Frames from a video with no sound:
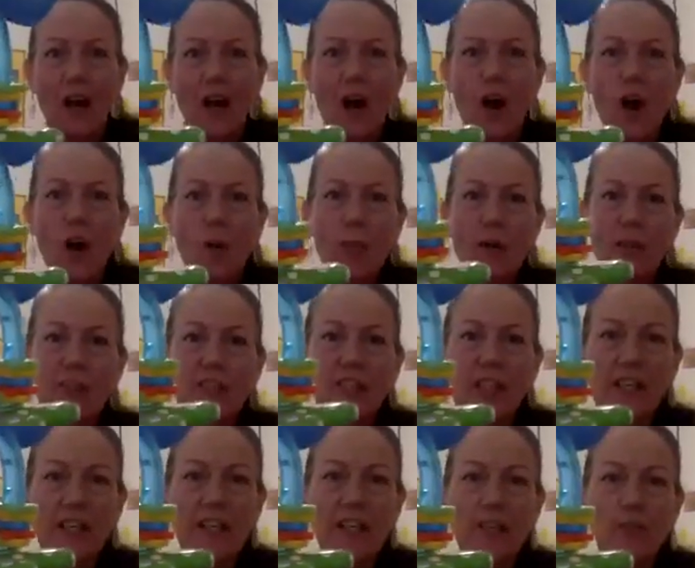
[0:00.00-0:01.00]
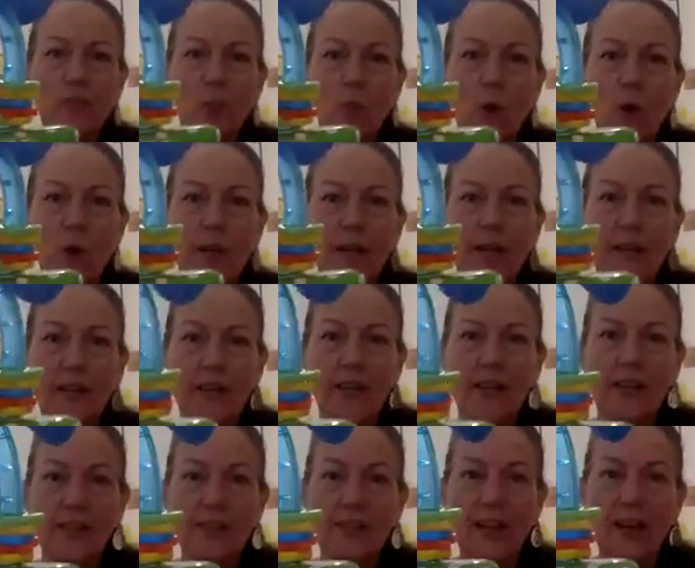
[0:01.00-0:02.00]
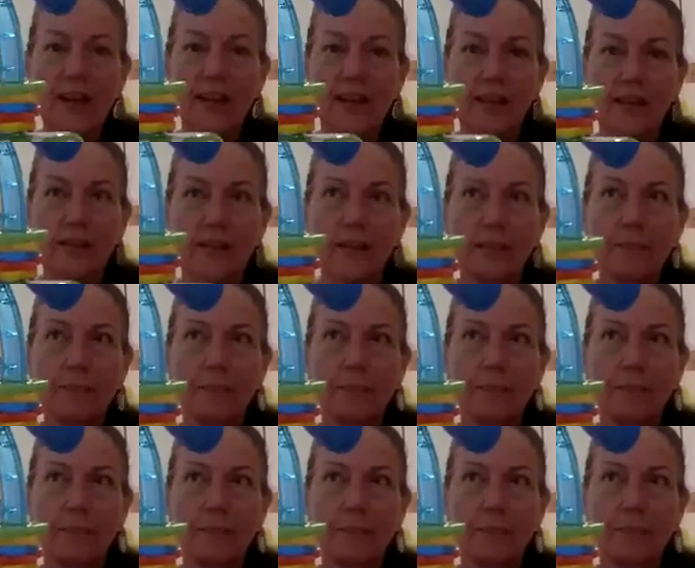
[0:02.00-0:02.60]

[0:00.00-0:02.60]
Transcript: almost like he's walking, like legs.